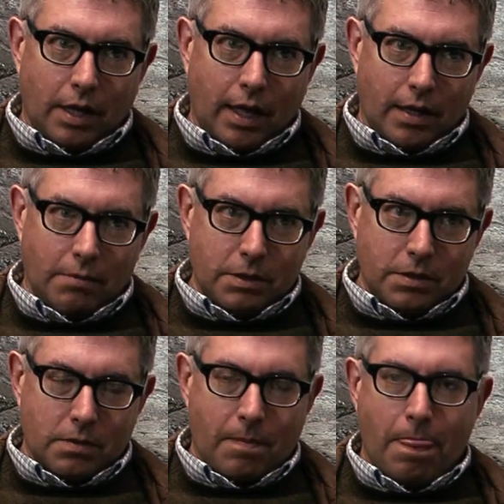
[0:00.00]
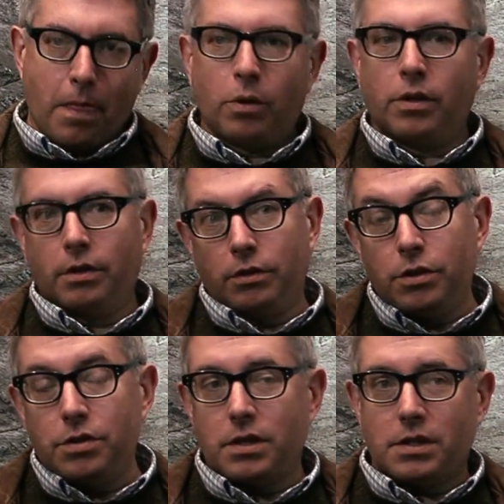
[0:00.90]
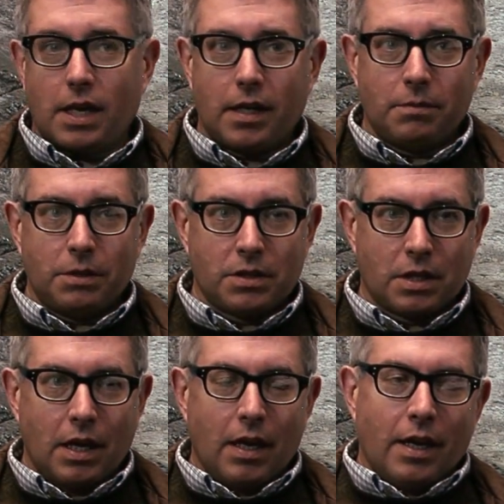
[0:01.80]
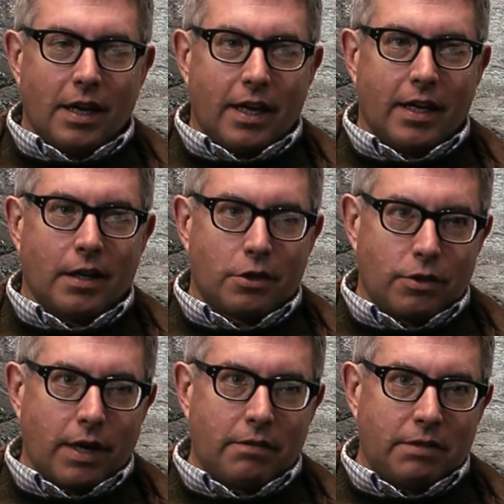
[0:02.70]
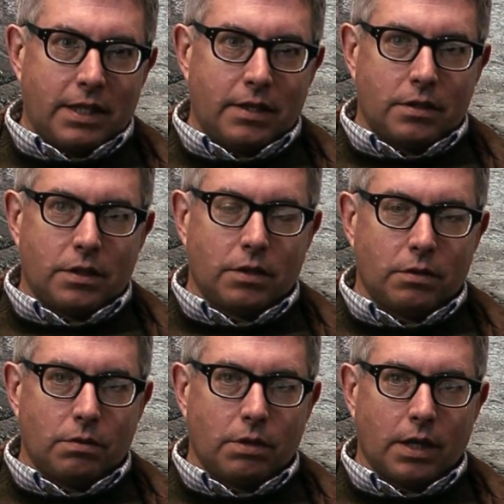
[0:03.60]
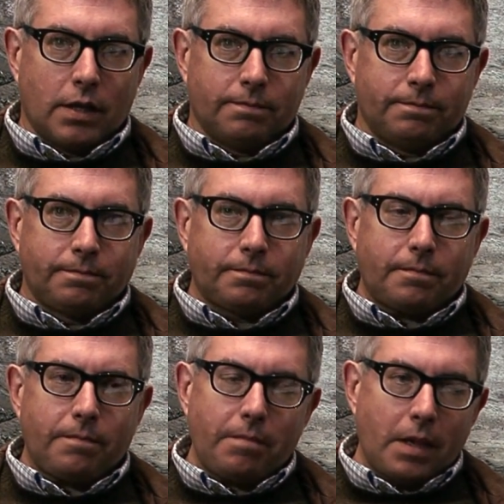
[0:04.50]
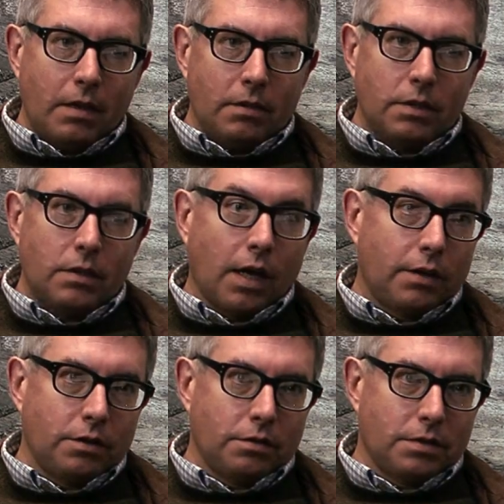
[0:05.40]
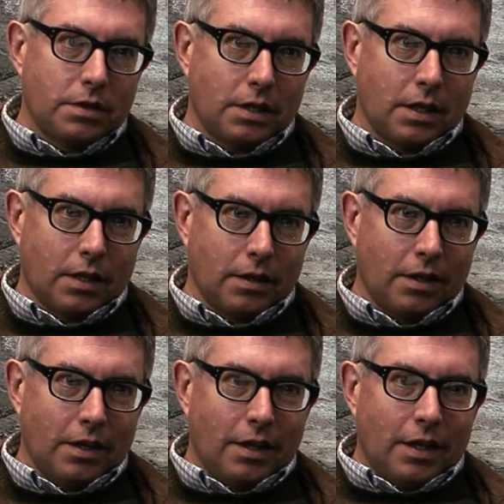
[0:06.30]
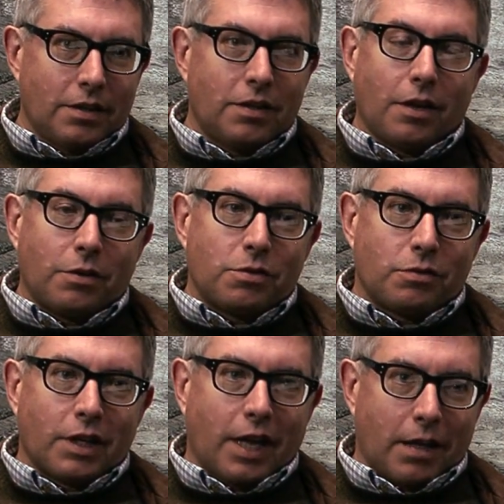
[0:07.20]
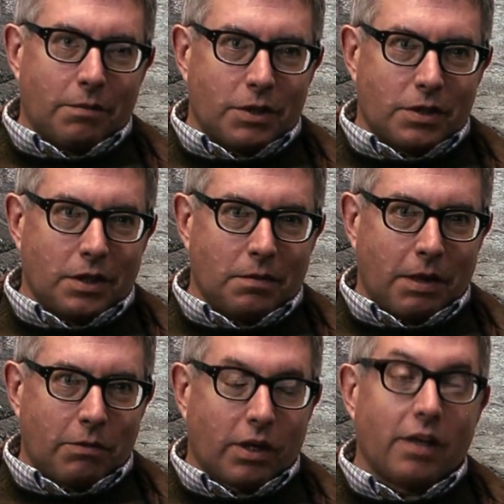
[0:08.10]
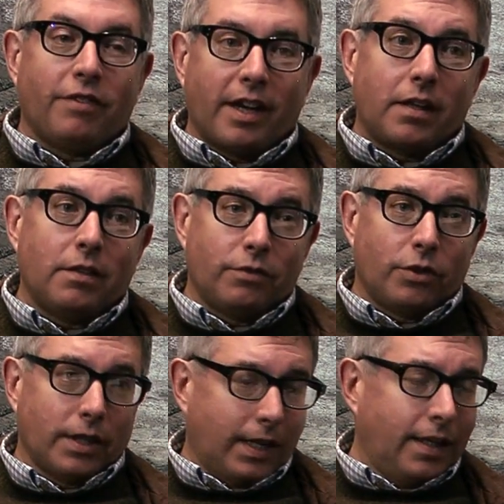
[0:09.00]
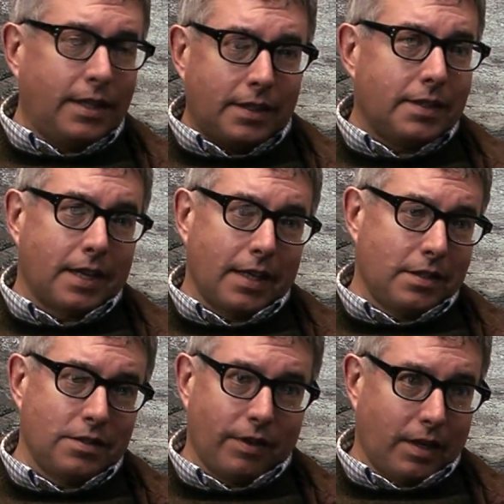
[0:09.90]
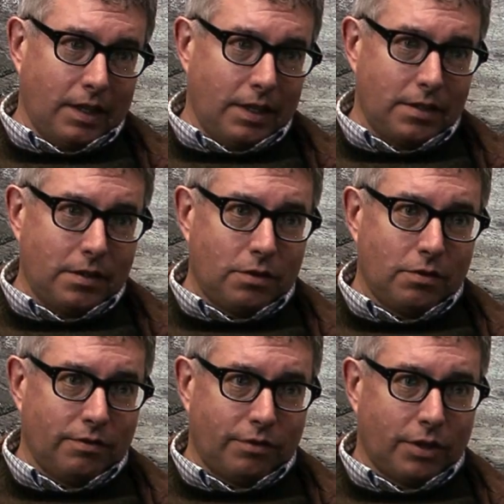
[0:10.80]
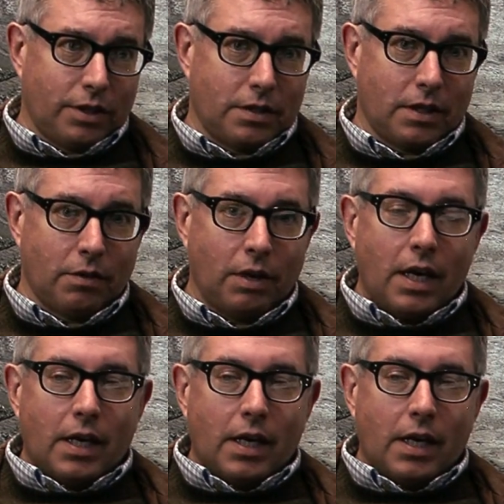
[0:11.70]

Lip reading: animals or they're nuisance animals, and I try really to not use real animals in my work if I can avoid it. And in this case, it's very easy to avoid. So,